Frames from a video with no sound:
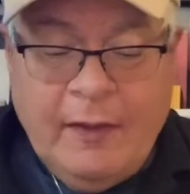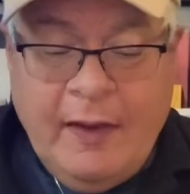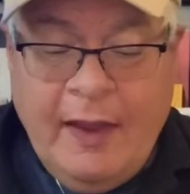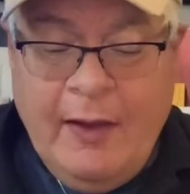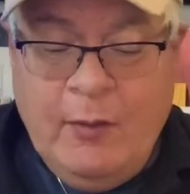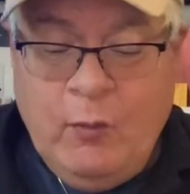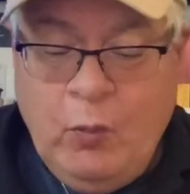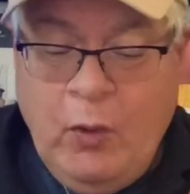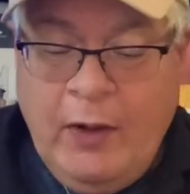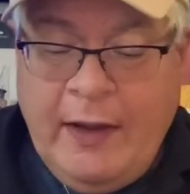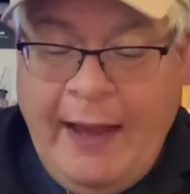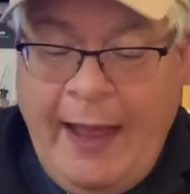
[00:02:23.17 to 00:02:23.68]

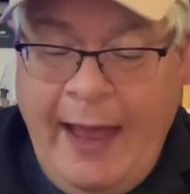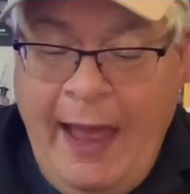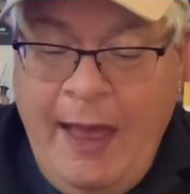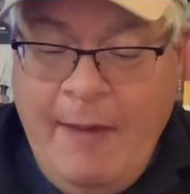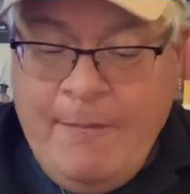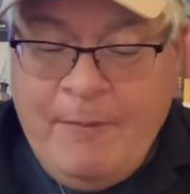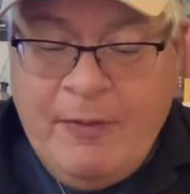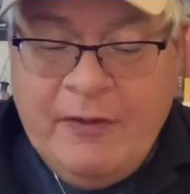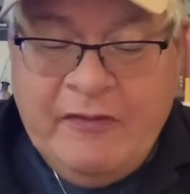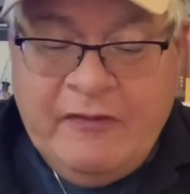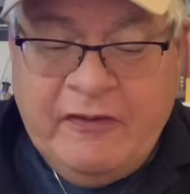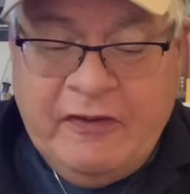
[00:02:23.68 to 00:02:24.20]
And what
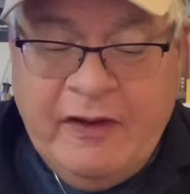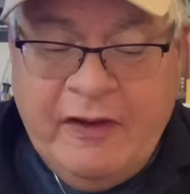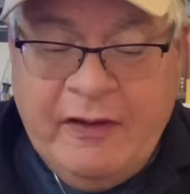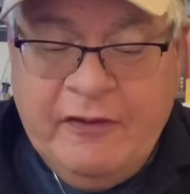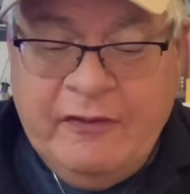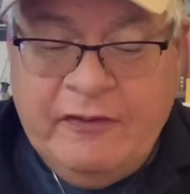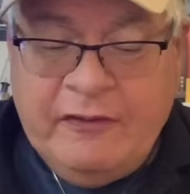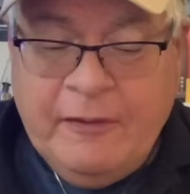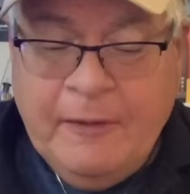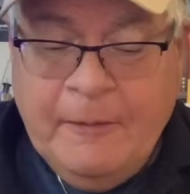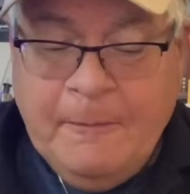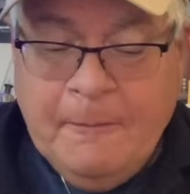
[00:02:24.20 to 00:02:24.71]
happens
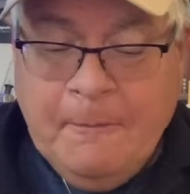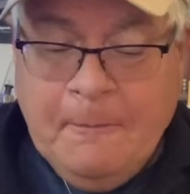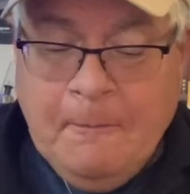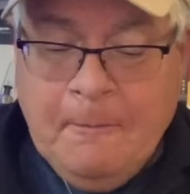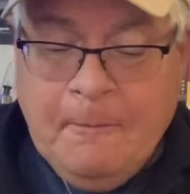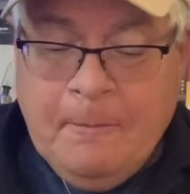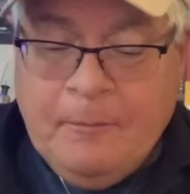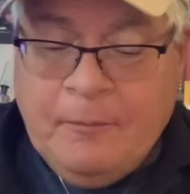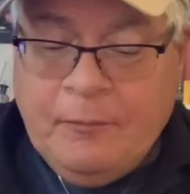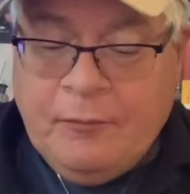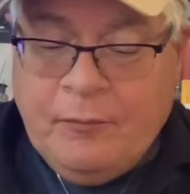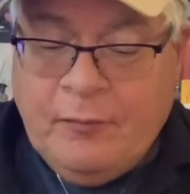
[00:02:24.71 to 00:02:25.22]
is,
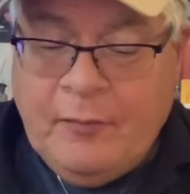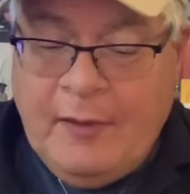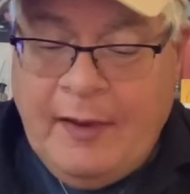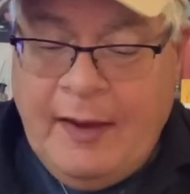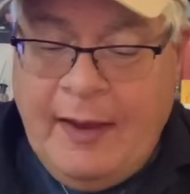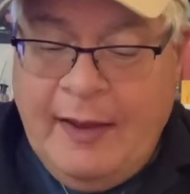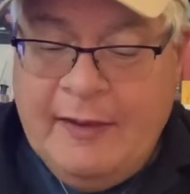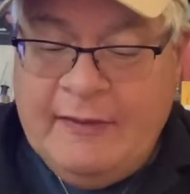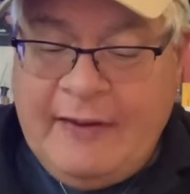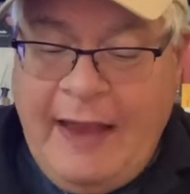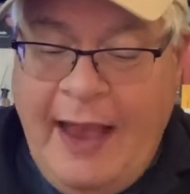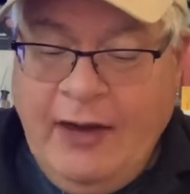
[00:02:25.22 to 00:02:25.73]

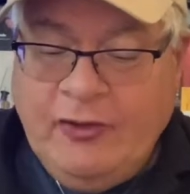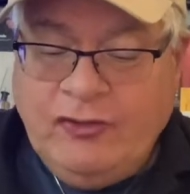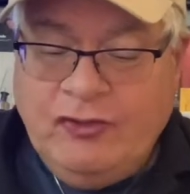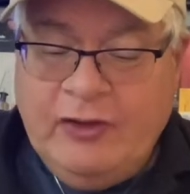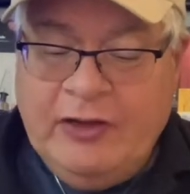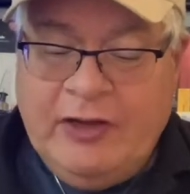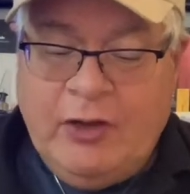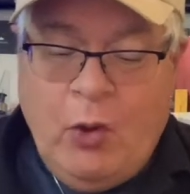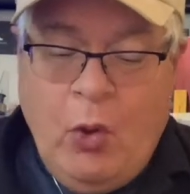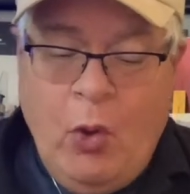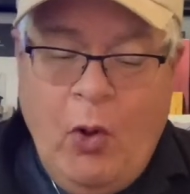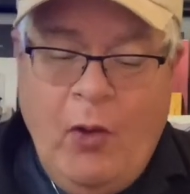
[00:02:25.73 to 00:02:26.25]
it's
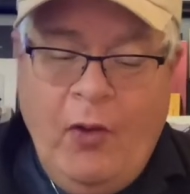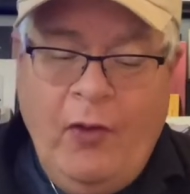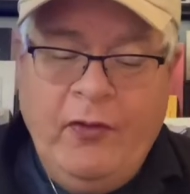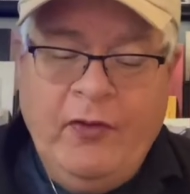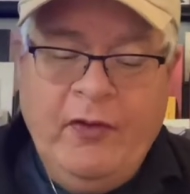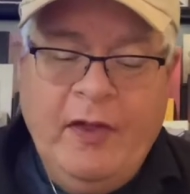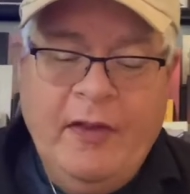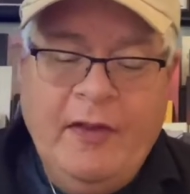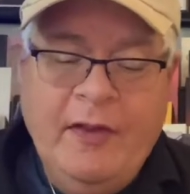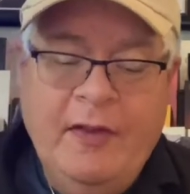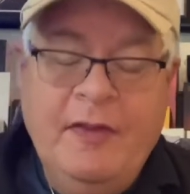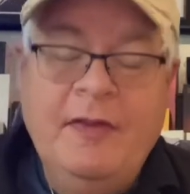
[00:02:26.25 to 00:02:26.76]
actually called
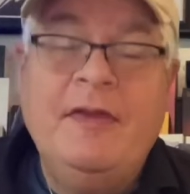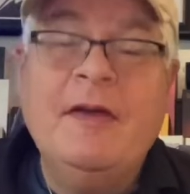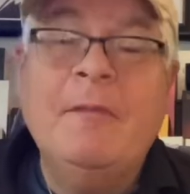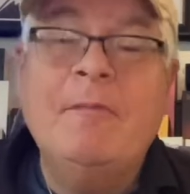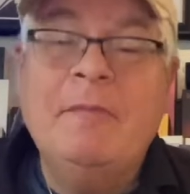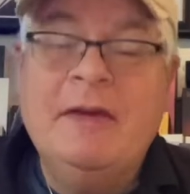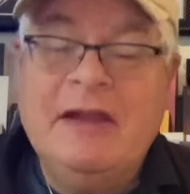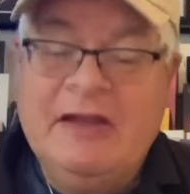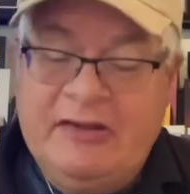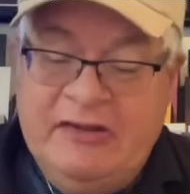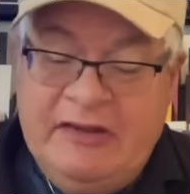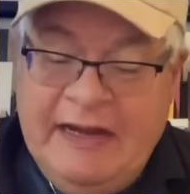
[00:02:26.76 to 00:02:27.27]
the
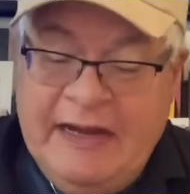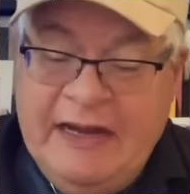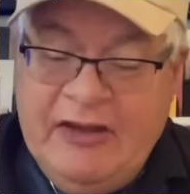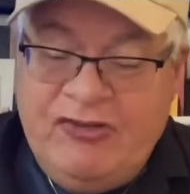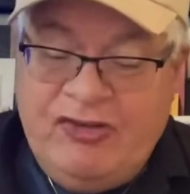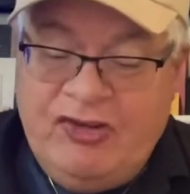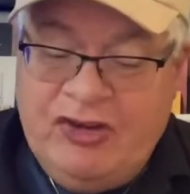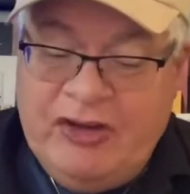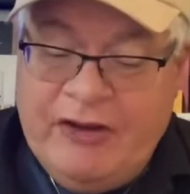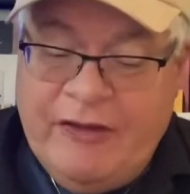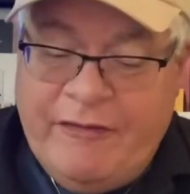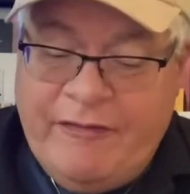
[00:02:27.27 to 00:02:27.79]

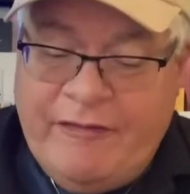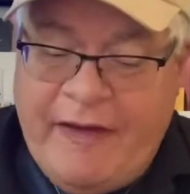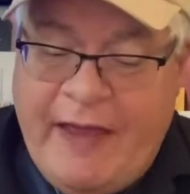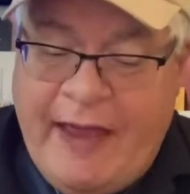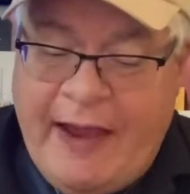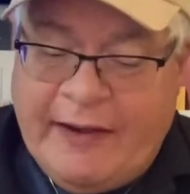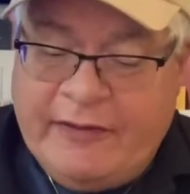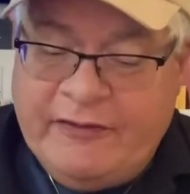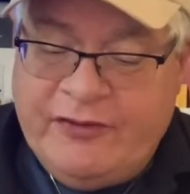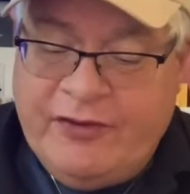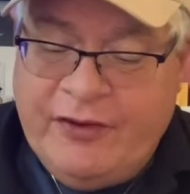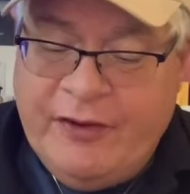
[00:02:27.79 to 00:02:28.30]
Medici
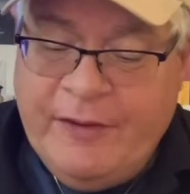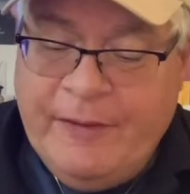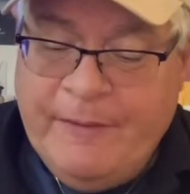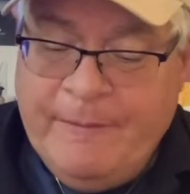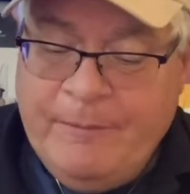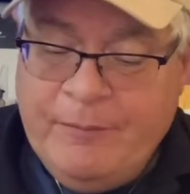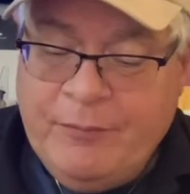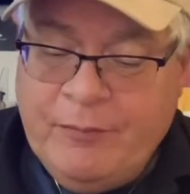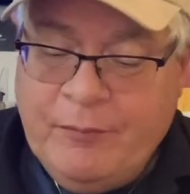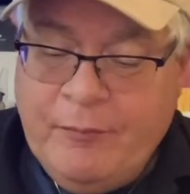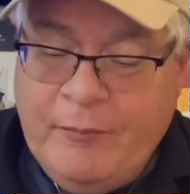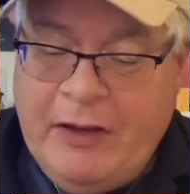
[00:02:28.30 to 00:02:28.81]
effect.
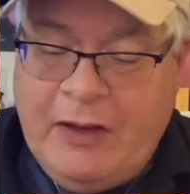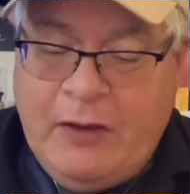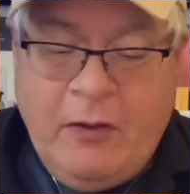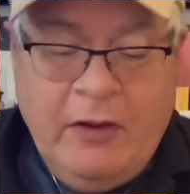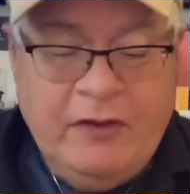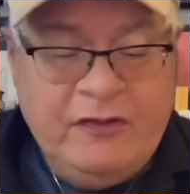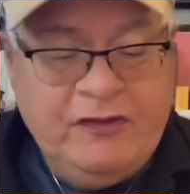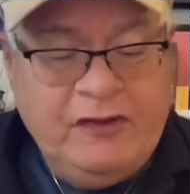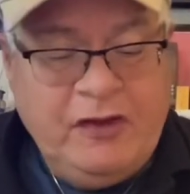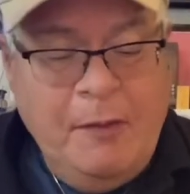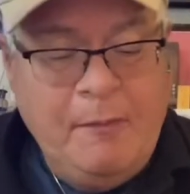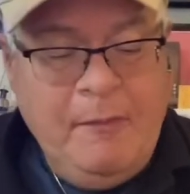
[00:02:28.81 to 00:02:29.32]

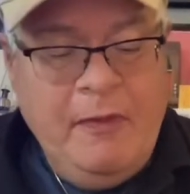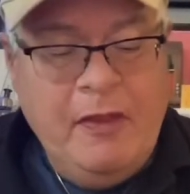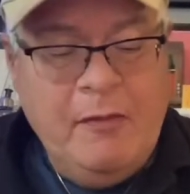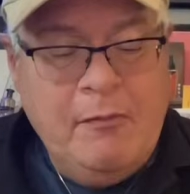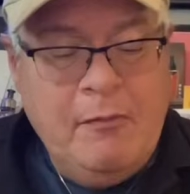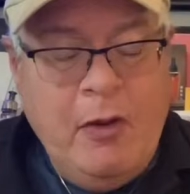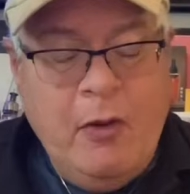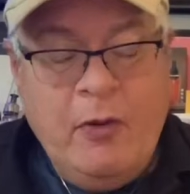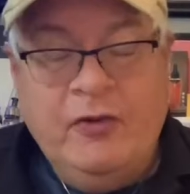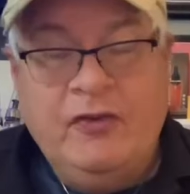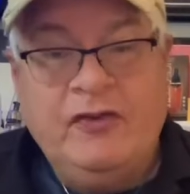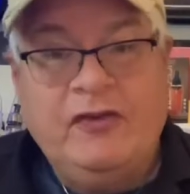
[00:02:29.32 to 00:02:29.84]
Because some of the
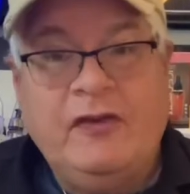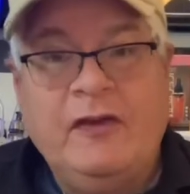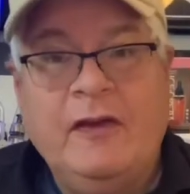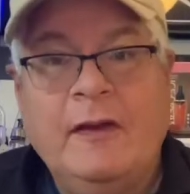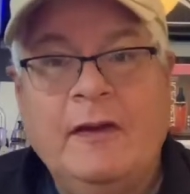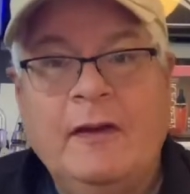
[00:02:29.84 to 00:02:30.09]
most